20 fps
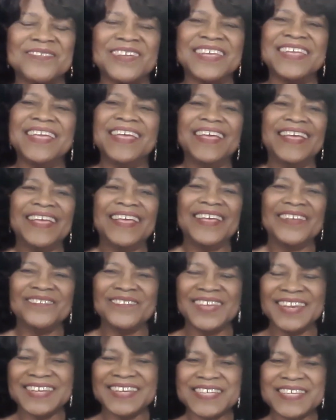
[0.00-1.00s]
many
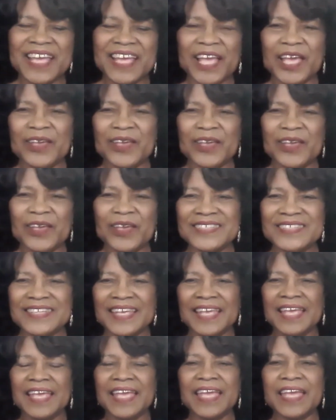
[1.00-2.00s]
times,
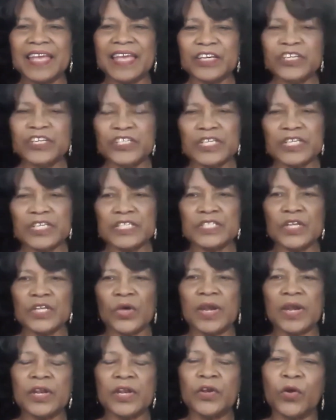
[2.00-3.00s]
and she started
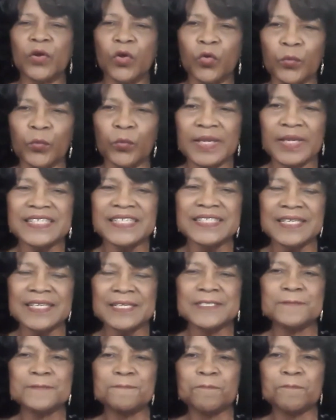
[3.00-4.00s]
her own
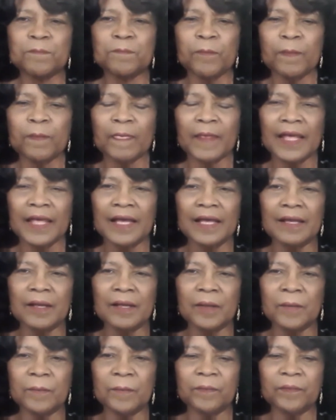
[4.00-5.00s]
business,
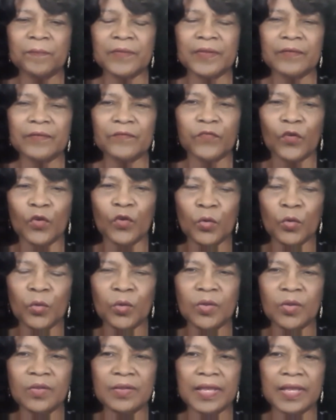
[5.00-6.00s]
um,
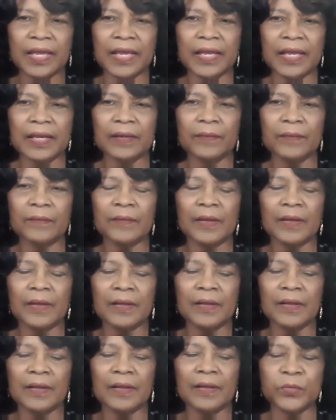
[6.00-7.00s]
floral, and
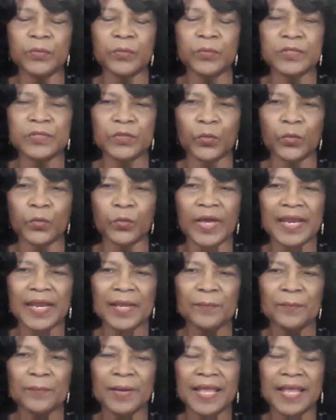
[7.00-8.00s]
she was a
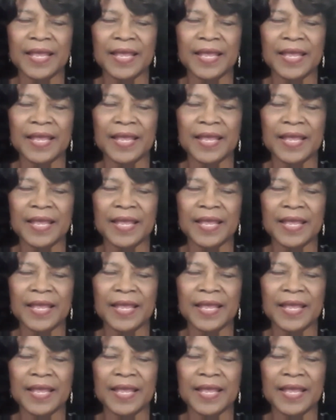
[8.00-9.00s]
wedding planner,
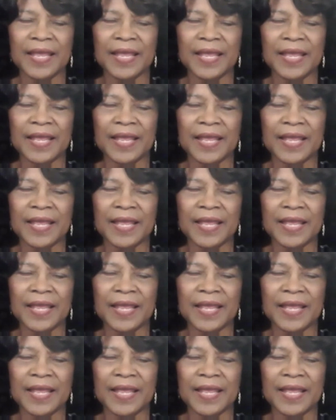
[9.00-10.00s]
and she died at the
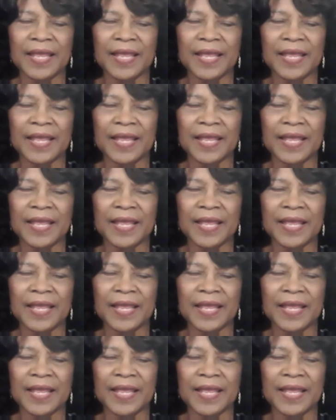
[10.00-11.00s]
top of her career
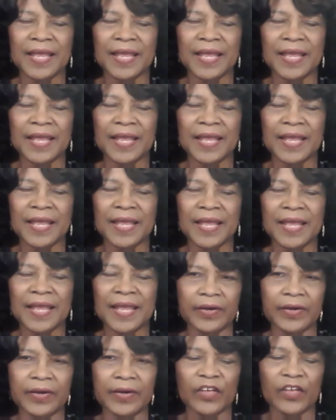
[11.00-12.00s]
and left me with two
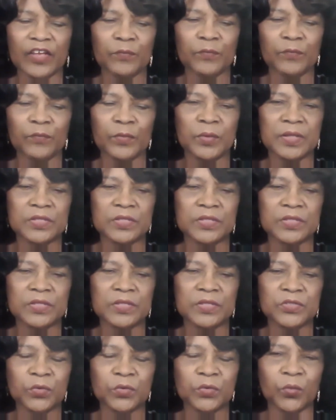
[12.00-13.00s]
wonderful
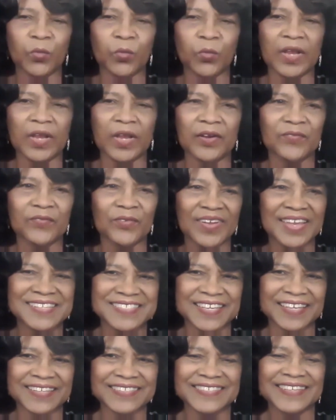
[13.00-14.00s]
grandsons,
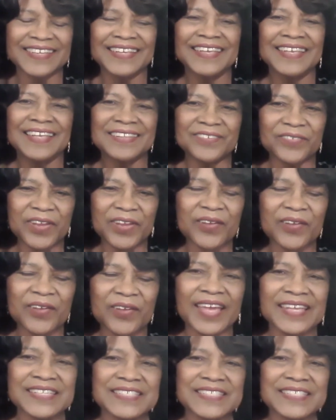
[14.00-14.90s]
three grandsons,